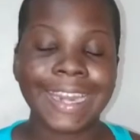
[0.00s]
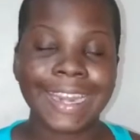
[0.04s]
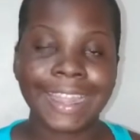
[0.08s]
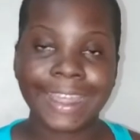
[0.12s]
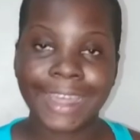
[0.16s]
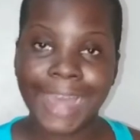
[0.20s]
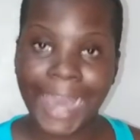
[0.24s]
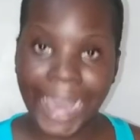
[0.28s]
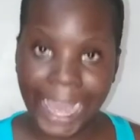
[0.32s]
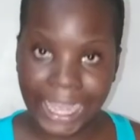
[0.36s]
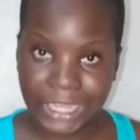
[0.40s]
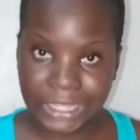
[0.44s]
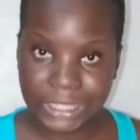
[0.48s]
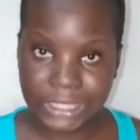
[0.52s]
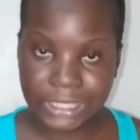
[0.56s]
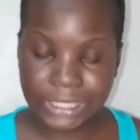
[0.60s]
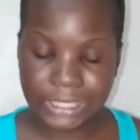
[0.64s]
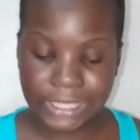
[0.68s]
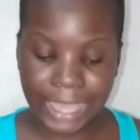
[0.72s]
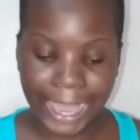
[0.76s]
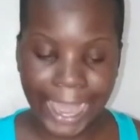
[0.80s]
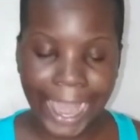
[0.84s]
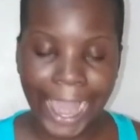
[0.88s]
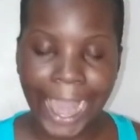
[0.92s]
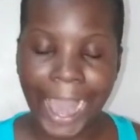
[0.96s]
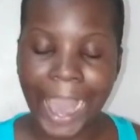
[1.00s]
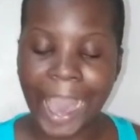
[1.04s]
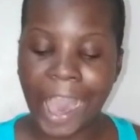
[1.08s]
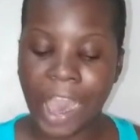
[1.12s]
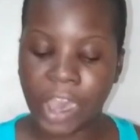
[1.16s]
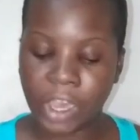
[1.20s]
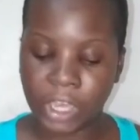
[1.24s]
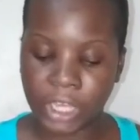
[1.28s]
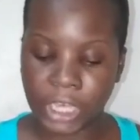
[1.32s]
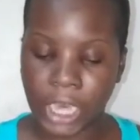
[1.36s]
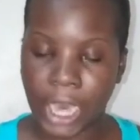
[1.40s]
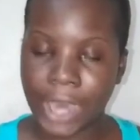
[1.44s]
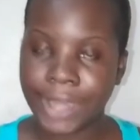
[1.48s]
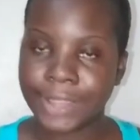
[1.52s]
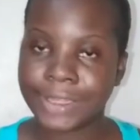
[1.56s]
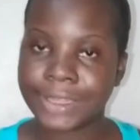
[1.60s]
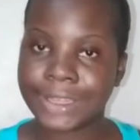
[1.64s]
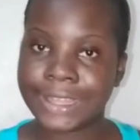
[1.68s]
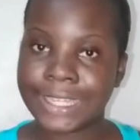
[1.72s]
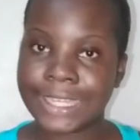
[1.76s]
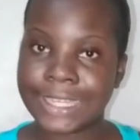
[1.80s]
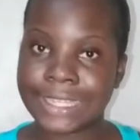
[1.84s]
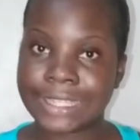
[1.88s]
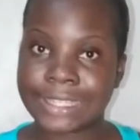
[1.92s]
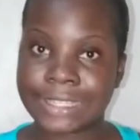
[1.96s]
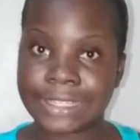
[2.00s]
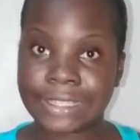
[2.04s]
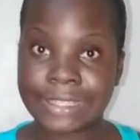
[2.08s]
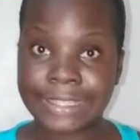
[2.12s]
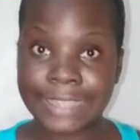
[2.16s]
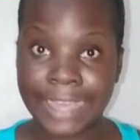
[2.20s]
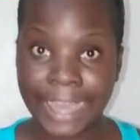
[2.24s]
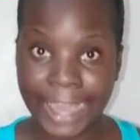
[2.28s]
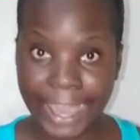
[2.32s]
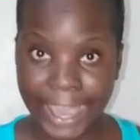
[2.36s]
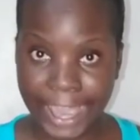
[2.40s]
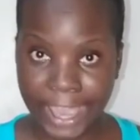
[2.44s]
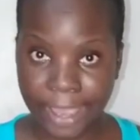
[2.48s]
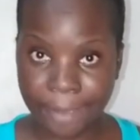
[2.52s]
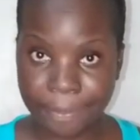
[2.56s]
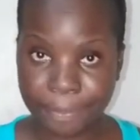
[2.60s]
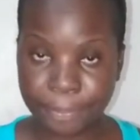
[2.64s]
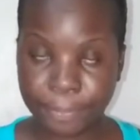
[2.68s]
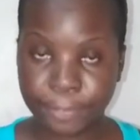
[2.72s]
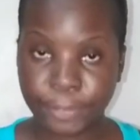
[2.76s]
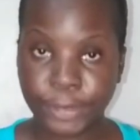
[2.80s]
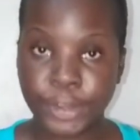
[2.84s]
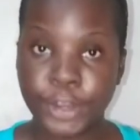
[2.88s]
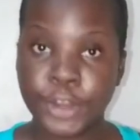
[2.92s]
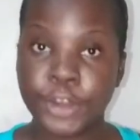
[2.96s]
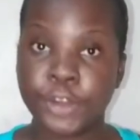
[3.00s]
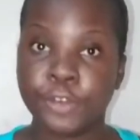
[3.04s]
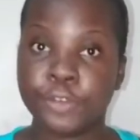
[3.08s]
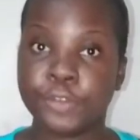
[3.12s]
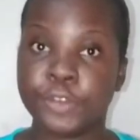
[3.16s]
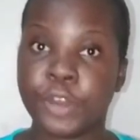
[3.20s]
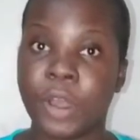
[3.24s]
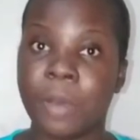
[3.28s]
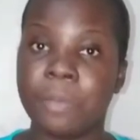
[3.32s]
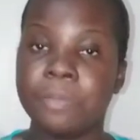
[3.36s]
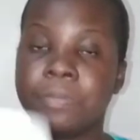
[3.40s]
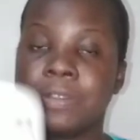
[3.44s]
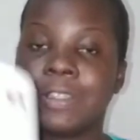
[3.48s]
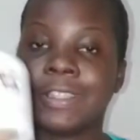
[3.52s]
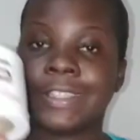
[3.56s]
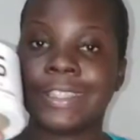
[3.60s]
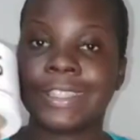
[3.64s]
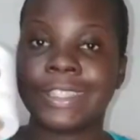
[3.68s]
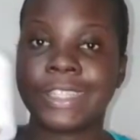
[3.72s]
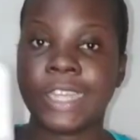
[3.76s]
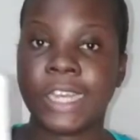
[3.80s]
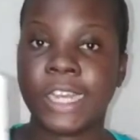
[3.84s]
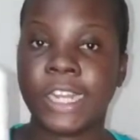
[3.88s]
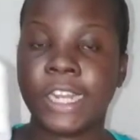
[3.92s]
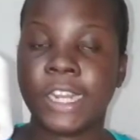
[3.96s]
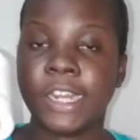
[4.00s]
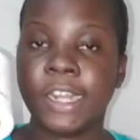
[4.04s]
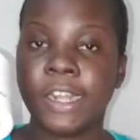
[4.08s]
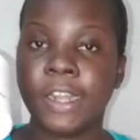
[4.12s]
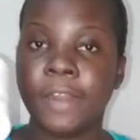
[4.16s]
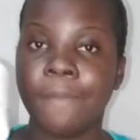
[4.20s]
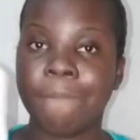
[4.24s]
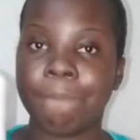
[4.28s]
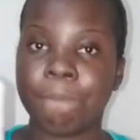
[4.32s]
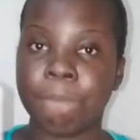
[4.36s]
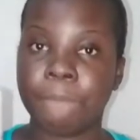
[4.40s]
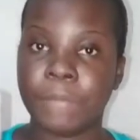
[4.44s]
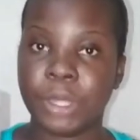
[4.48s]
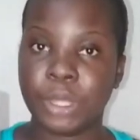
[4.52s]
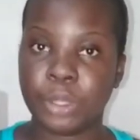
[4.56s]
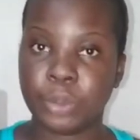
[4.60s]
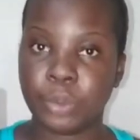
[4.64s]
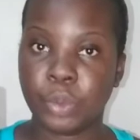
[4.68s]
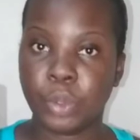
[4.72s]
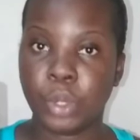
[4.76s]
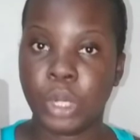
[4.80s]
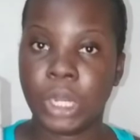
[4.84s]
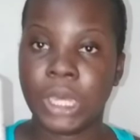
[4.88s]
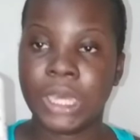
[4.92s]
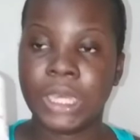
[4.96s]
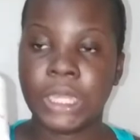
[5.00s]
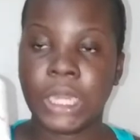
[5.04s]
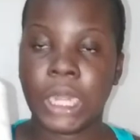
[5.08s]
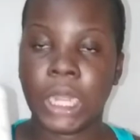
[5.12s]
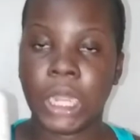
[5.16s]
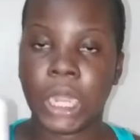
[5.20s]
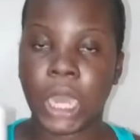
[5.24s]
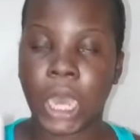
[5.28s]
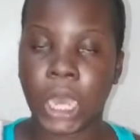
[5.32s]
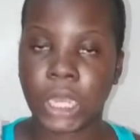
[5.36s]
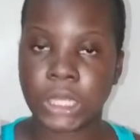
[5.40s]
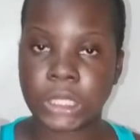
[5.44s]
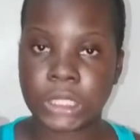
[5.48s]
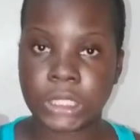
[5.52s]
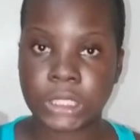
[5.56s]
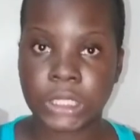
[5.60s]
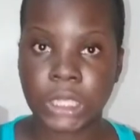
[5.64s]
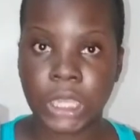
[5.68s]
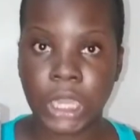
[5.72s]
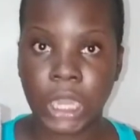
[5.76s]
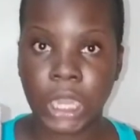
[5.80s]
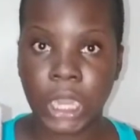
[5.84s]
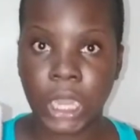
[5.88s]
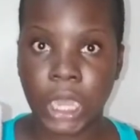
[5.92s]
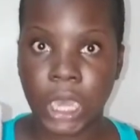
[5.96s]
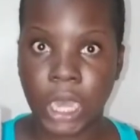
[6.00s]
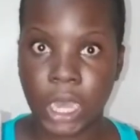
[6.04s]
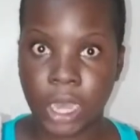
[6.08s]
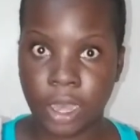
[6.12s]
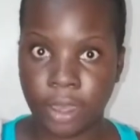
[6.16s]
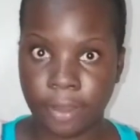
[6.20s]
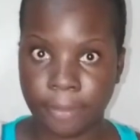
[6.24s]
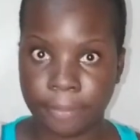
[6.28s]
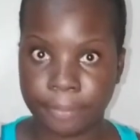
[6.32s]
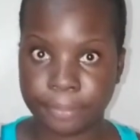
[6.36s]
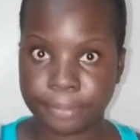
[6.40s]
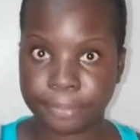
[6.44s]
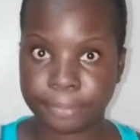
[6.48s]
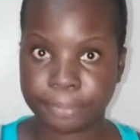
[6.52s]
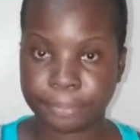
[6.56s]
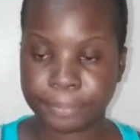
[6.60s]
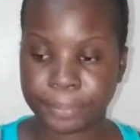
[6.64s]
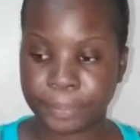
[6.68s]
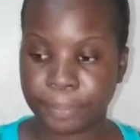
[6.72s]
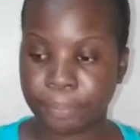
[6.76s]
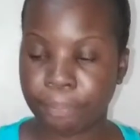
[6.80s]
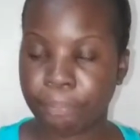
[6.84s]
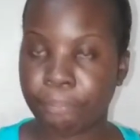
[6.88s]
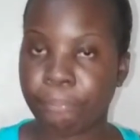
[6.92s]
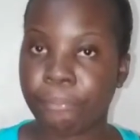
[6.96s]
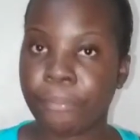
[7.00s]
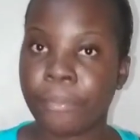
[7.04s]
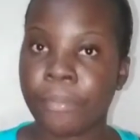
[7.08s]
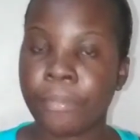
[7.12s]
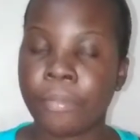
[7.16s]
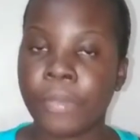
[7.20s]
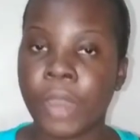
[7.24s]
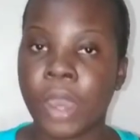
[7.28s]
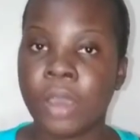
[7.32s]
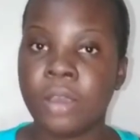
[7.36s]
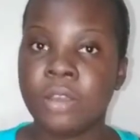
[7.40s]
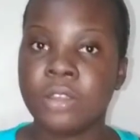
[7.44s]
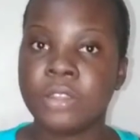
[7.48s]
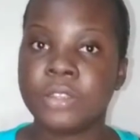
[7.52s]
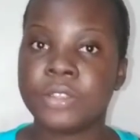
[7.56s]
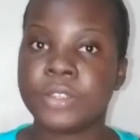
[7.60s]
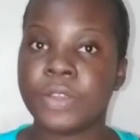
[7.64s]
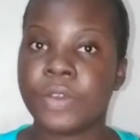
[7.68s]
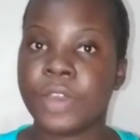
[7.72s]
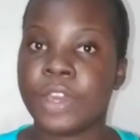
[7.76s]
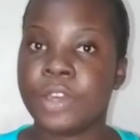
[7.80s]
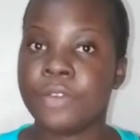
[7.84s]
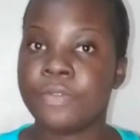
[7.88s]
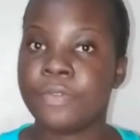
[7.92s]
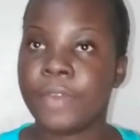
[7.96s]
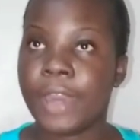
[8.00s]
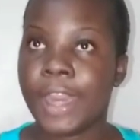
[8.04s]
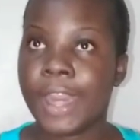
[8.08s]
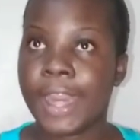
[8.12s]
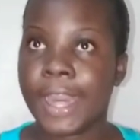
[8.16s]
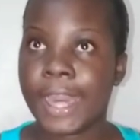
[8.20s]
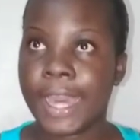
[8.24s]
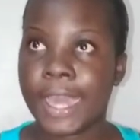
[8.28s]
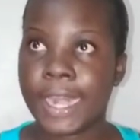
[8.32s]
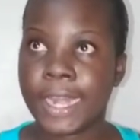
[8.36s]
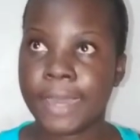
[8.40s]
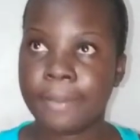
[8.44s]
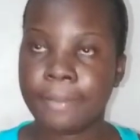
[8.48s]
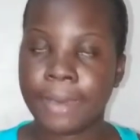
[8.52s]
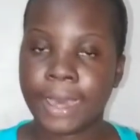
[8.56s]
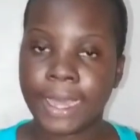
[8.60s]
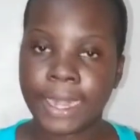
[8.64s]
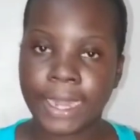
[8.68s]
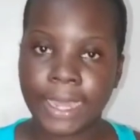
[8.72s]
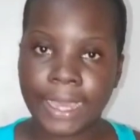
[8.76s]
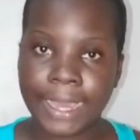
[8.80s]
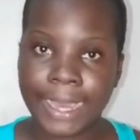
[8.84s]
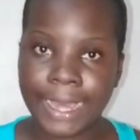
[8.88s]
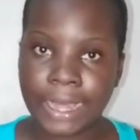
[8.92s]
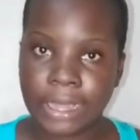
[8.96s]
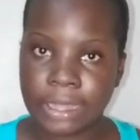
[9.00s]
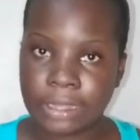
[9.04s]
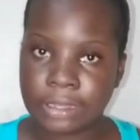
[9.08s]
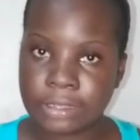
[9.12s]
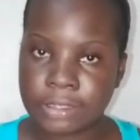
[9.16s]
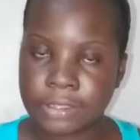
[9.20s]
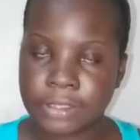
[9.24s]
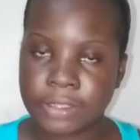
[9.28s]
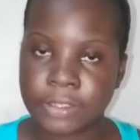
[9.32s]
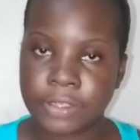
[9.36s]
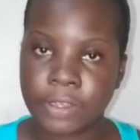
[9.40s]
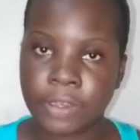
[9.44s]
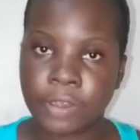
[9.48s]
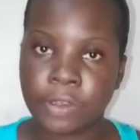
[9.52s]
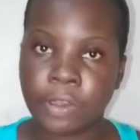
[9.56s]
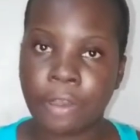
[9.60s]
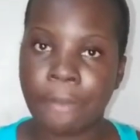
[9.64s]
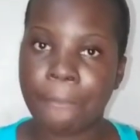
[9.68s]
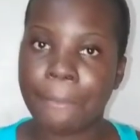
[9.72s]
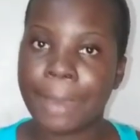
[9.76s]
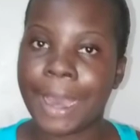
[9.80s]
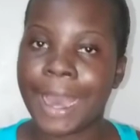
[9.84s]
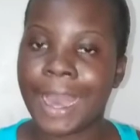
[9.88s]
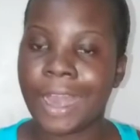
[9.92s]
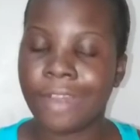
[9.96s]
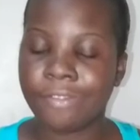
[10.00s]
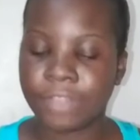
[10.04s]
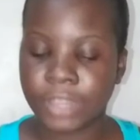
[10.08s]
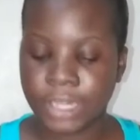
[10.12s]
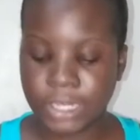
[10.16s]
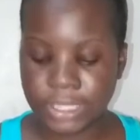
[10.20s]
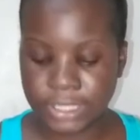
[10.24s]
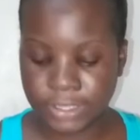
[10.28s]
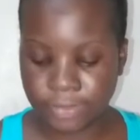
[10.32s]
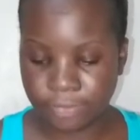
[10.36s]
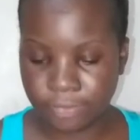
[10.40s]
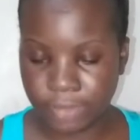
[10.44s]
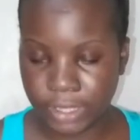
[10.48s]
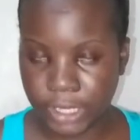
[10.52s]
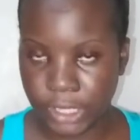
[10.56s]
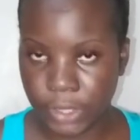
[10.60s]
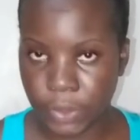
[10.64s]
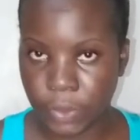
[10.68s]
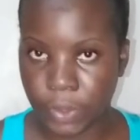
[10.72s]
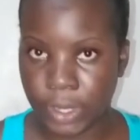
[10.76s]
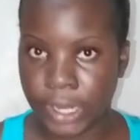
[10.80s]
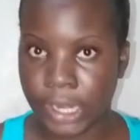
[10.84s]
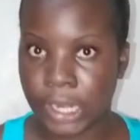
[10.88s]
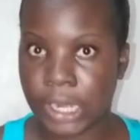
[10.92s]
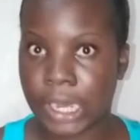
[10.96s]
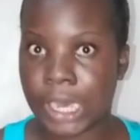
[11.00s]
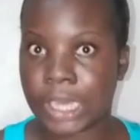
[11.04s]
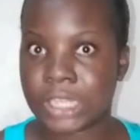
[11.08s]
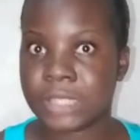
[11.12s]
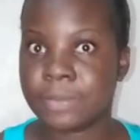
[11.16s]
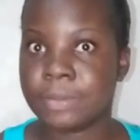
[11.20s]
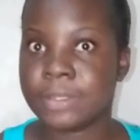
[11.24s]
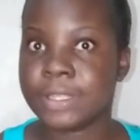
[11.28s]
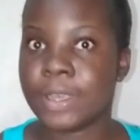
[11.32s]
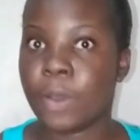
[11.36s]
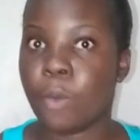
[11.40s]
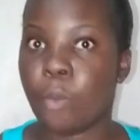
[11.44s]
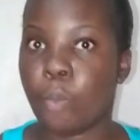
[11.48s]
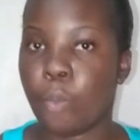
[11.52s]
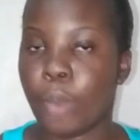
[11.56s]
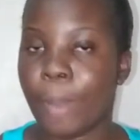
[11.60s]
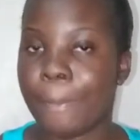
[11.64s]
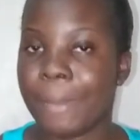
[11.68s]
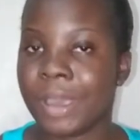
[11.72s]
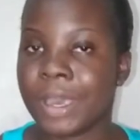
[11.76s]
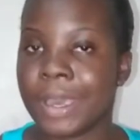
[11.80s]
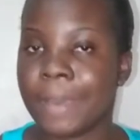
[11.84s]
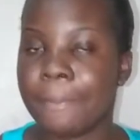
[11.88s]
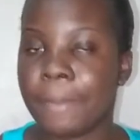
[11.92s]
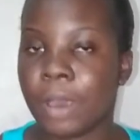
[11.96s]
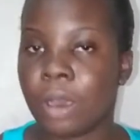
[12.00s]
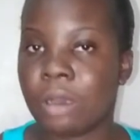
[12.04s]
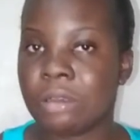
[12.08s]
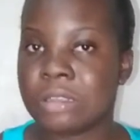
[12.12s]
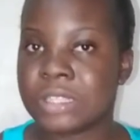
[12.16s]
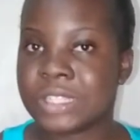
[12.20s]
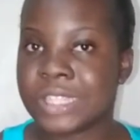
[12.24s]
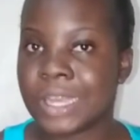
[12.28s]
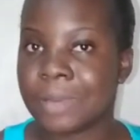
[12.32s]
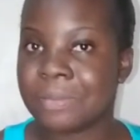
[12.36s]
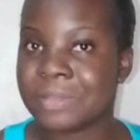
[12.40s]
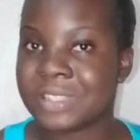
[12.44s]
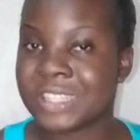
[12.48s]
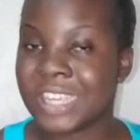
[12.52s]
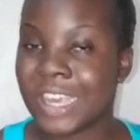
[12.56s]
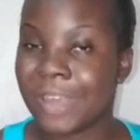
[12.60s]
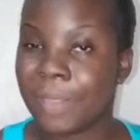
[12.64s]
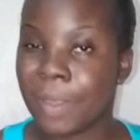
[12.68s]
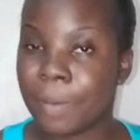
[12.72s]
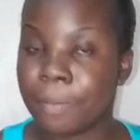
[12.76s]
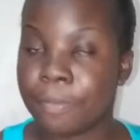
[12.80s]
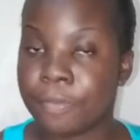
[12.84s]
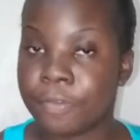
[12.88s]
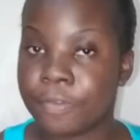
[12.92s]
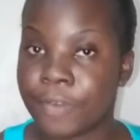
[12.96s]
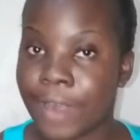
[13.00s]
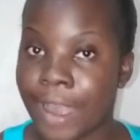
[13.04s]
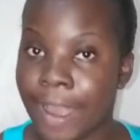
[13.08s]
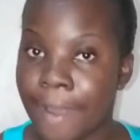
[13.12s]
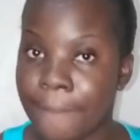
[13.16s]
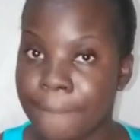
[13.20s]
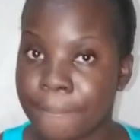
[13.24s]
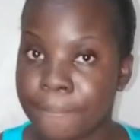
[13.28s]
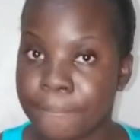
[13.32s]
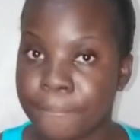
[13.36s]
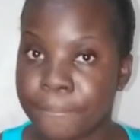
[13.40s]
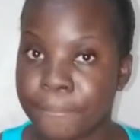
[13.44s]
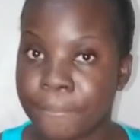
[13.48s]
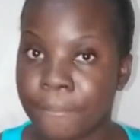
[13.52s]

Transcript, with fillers: that I got these tape from stickermule.com So if anybody else come after this video and I go ask them, say, where me get my custom tape them from,